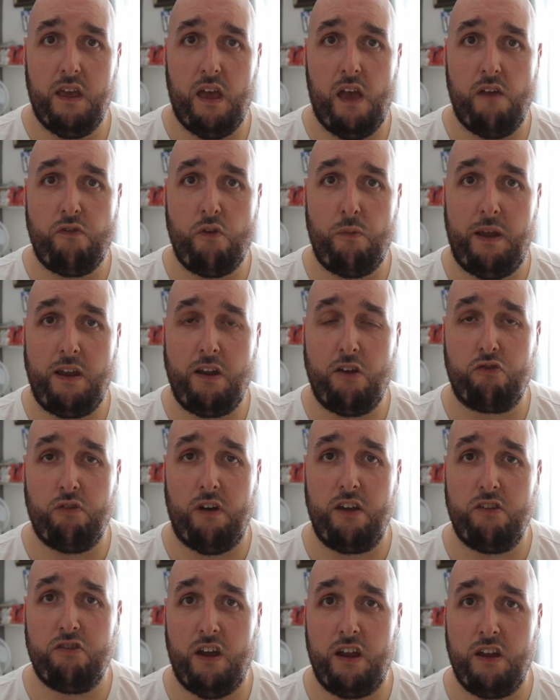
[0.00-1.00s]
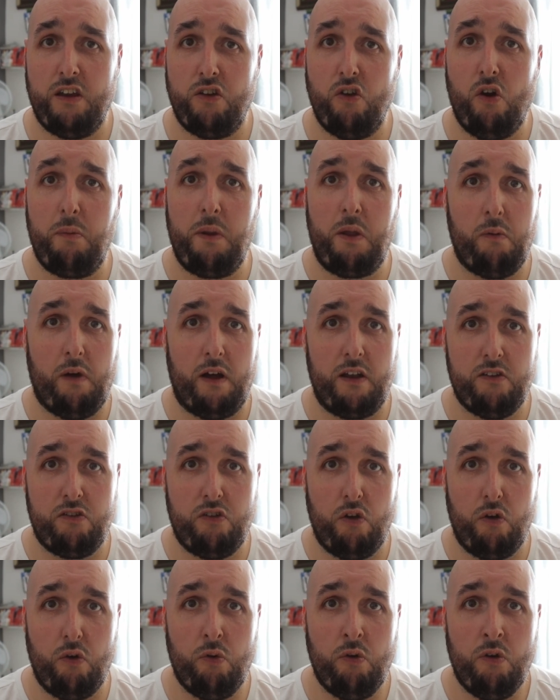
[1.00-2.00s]
if you're being a dry shite, nobody
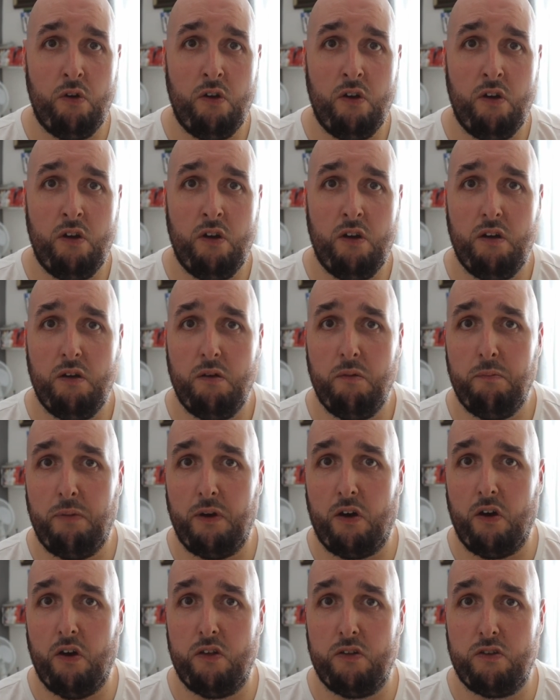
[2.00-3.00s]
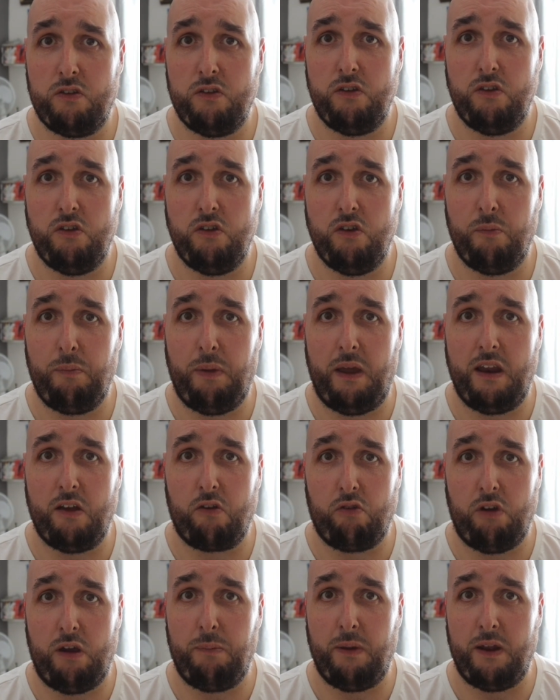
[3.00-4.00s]
wants you, because you're being
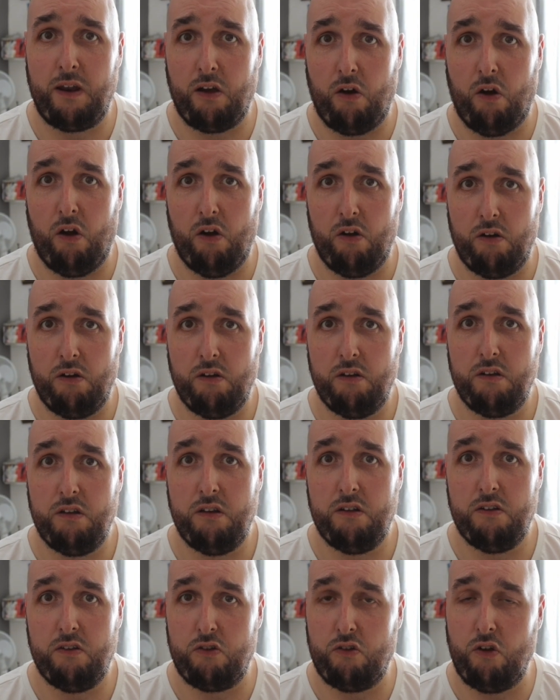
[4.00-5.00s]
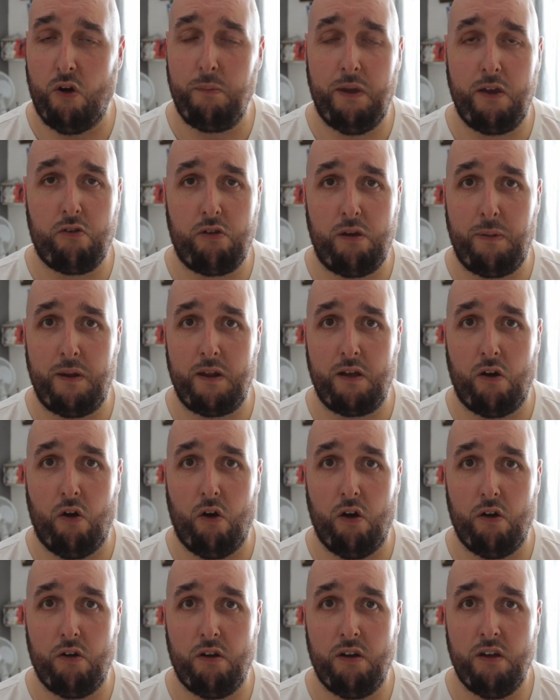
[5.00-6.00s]
a creep in the corner. So don't be a creep in the
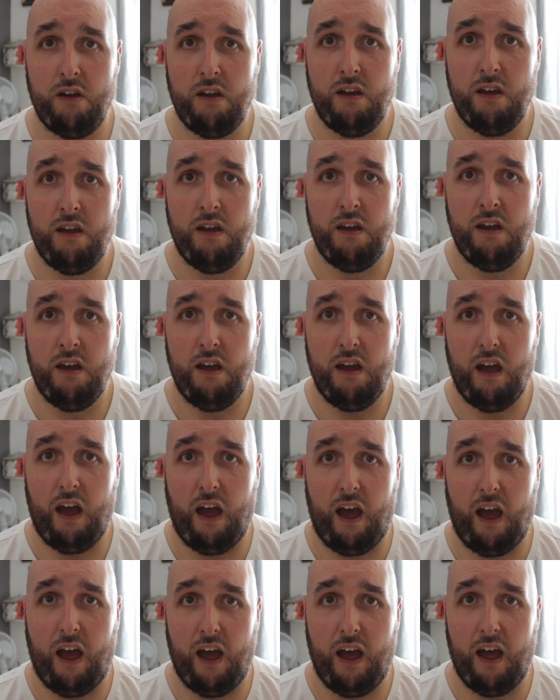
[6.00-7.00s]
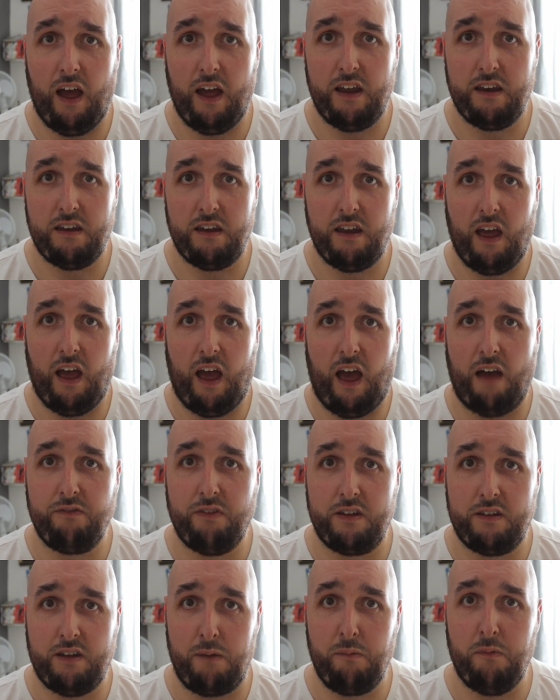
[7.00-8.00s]
corner and
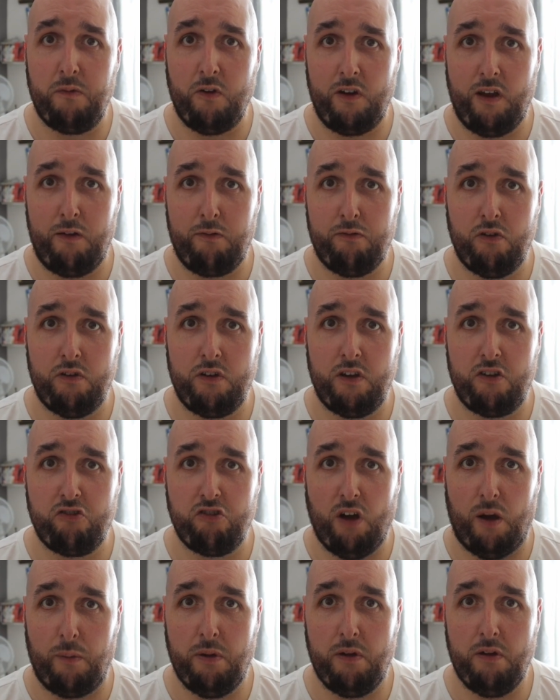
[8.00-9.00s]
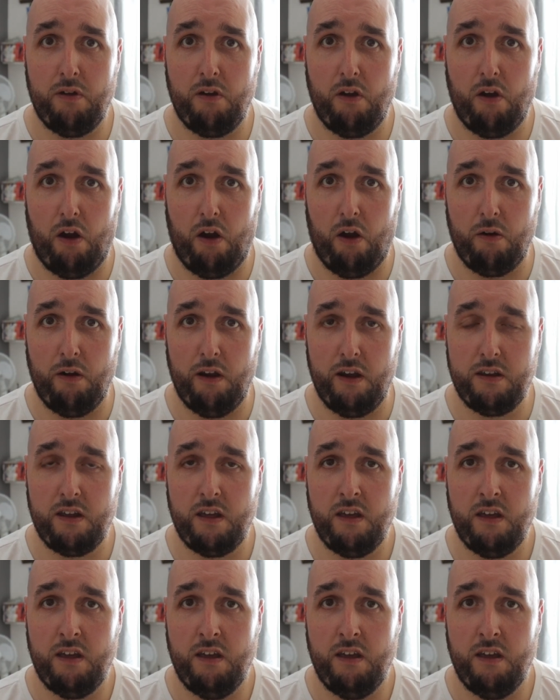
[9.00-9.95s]
have the time of your life doing this job. Alright,